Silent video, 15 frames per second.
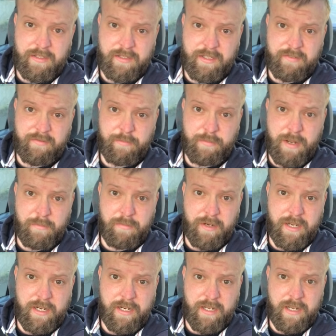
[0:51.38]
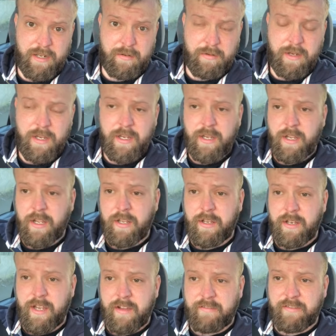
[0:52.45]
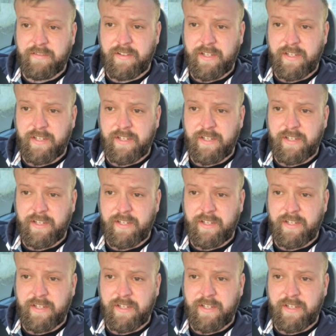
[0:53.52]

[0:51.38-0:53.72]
see if the pup will let go. The other